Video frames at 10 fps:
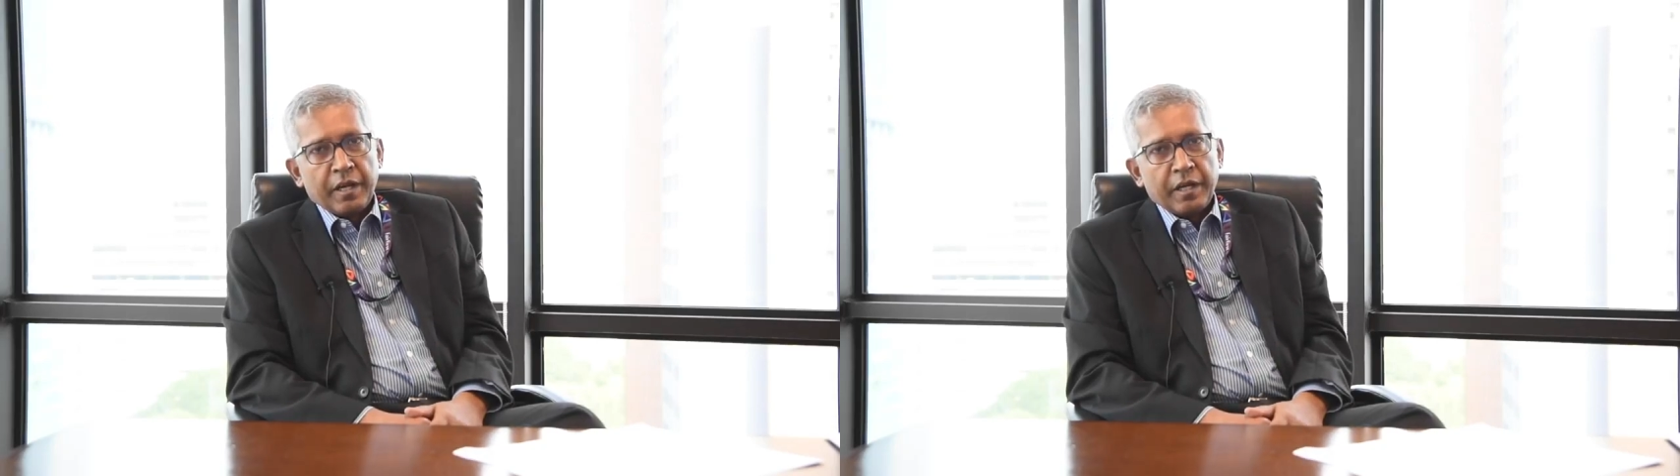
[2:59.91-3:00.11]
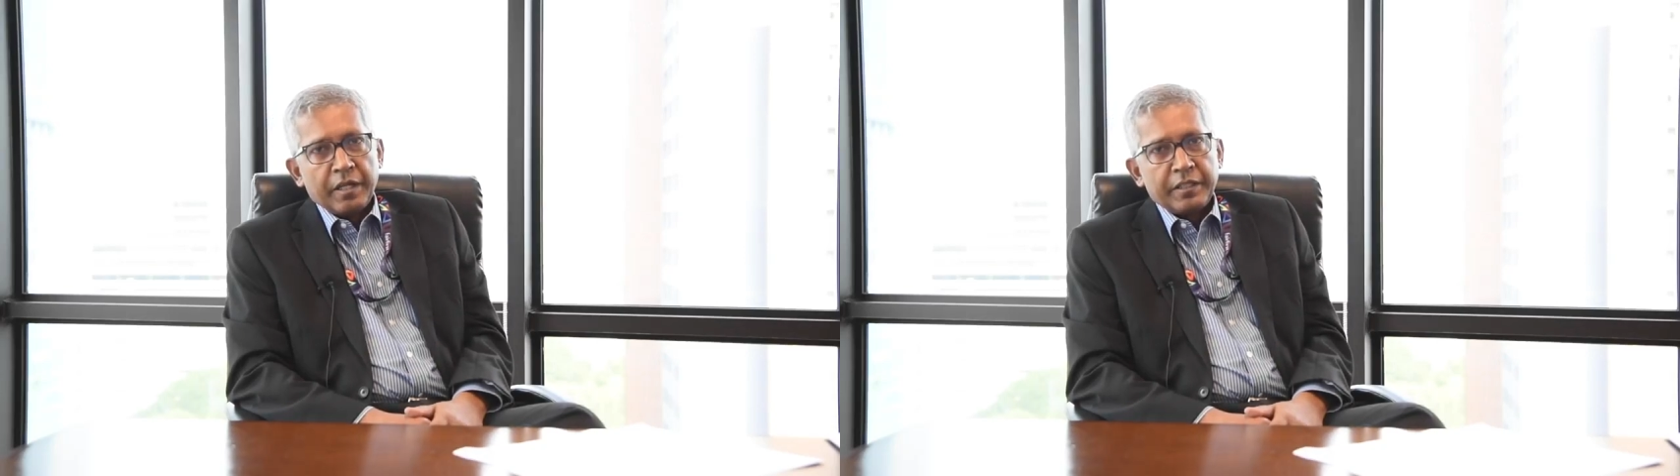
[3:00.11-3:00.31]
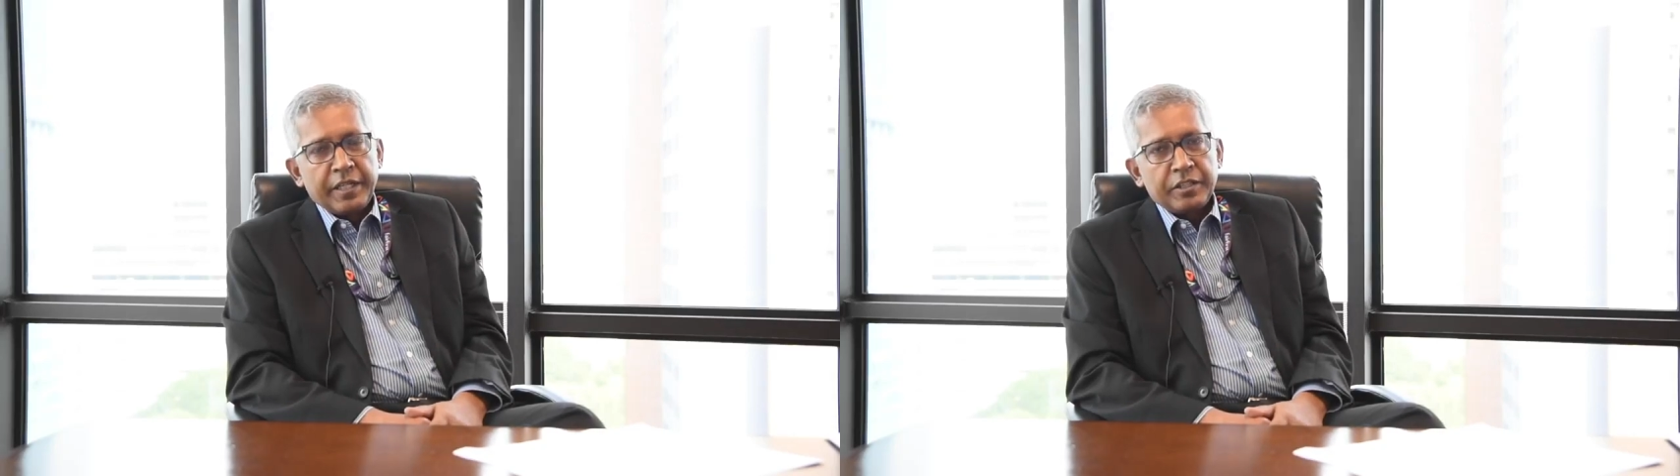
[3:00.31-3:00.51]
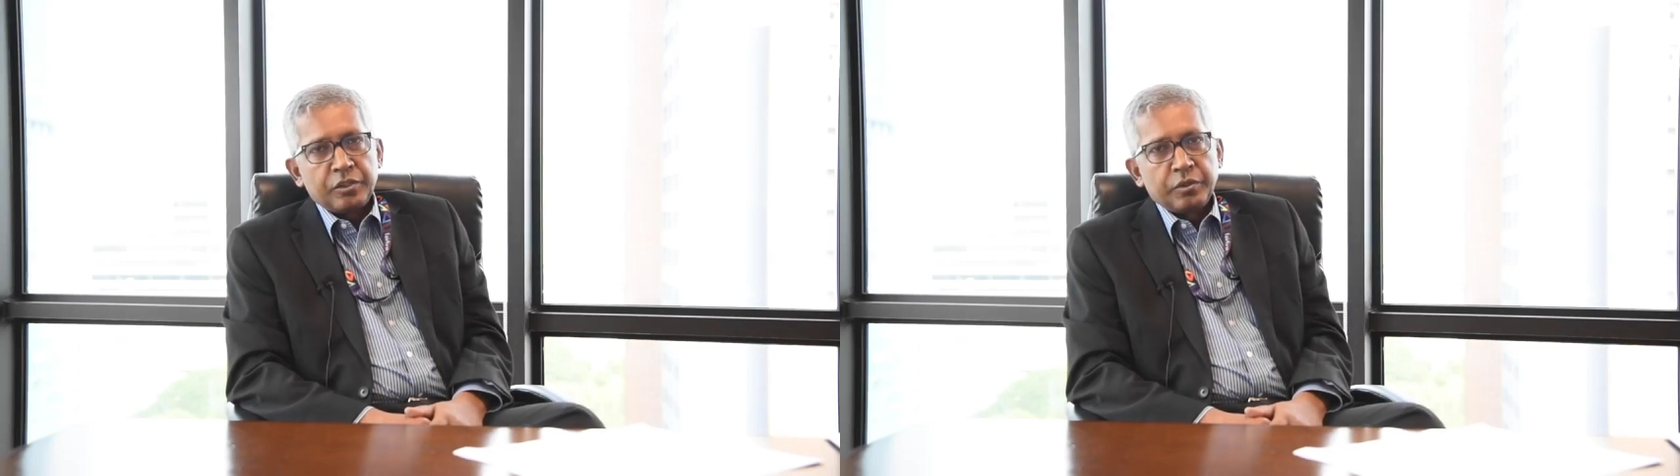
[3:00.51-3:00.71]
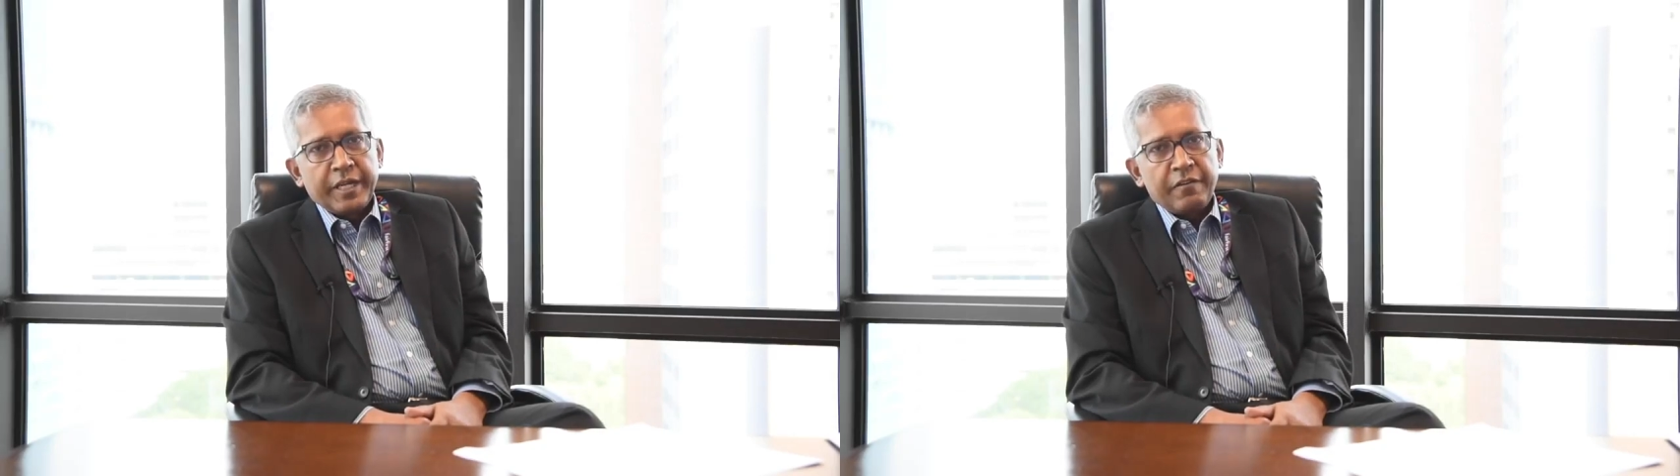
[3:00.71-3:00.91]
they
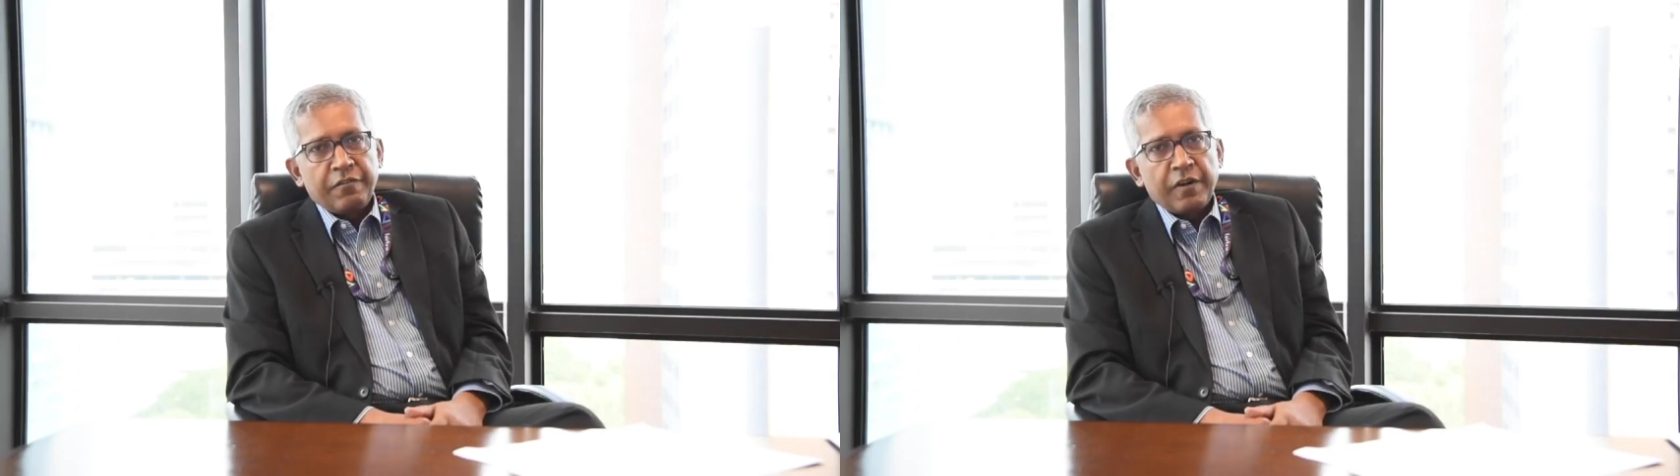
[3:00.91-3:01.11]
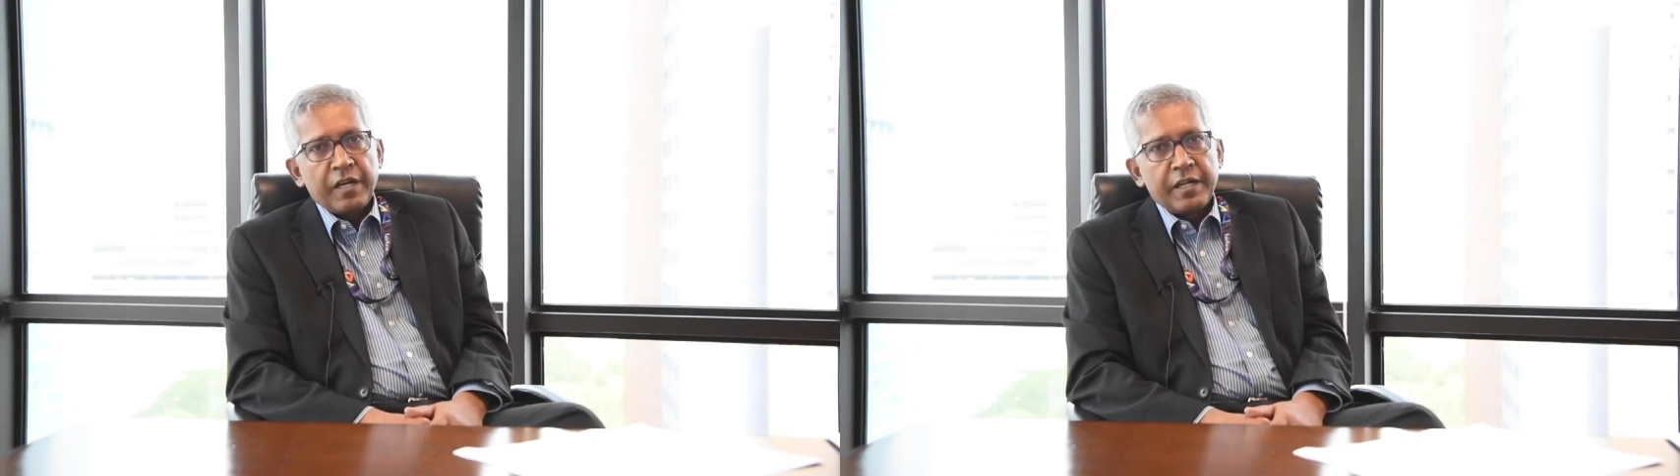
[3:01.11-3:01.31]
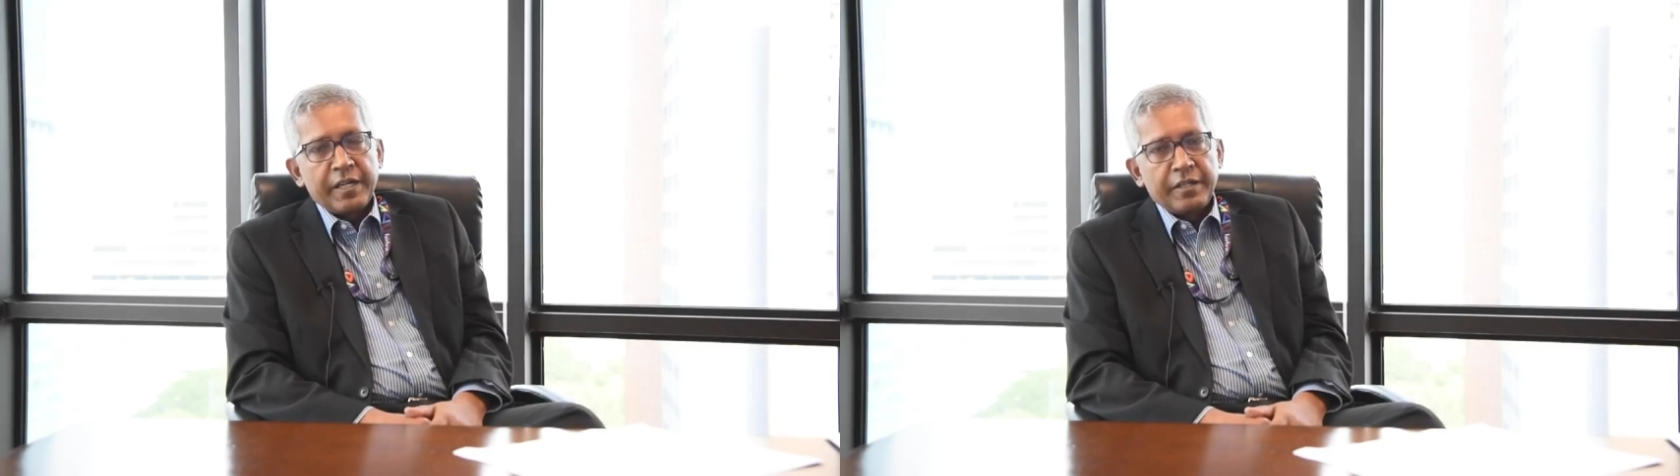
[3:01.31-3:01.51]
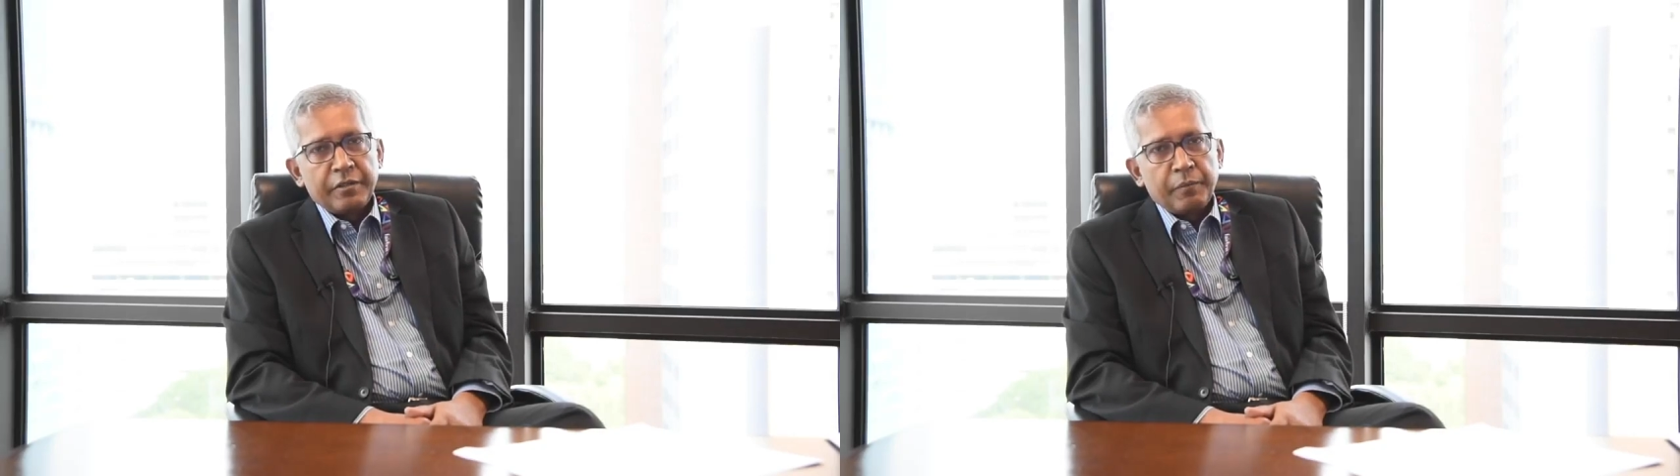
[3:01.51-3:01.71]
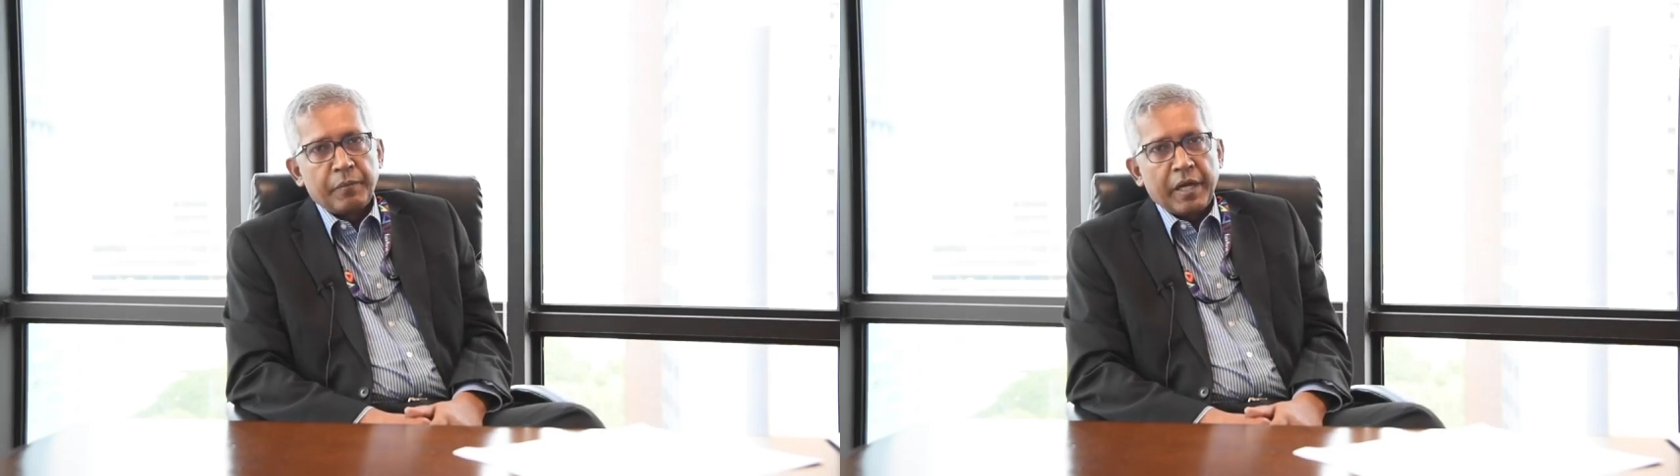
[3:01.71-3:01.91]
used to get
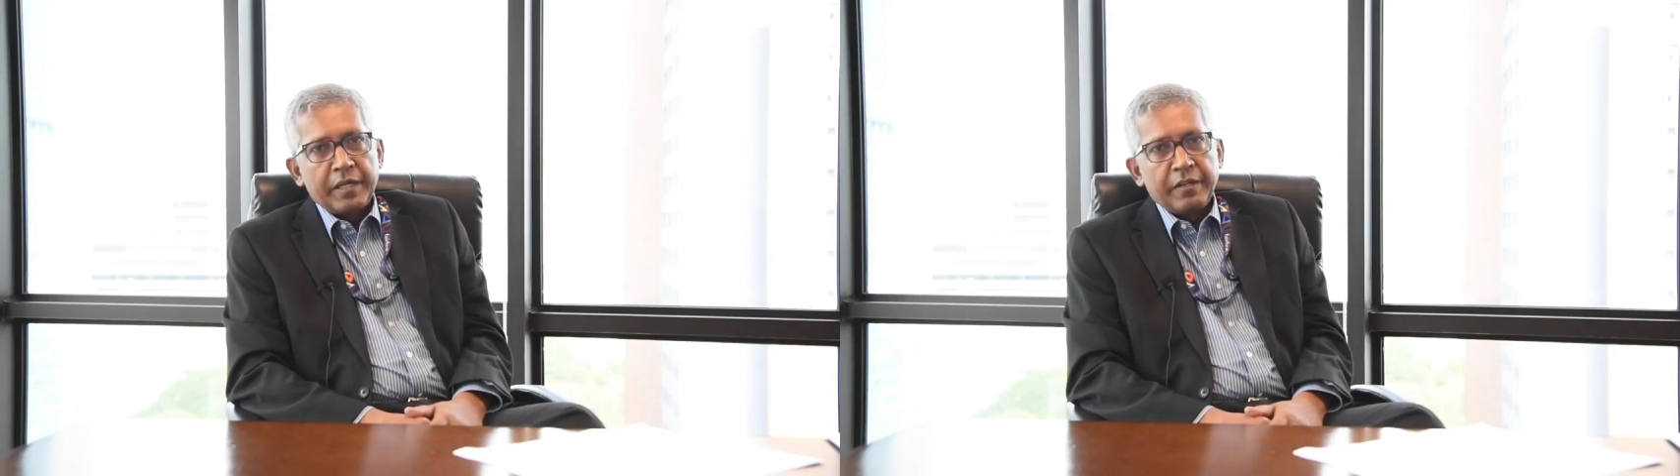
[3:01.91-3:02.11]
funded by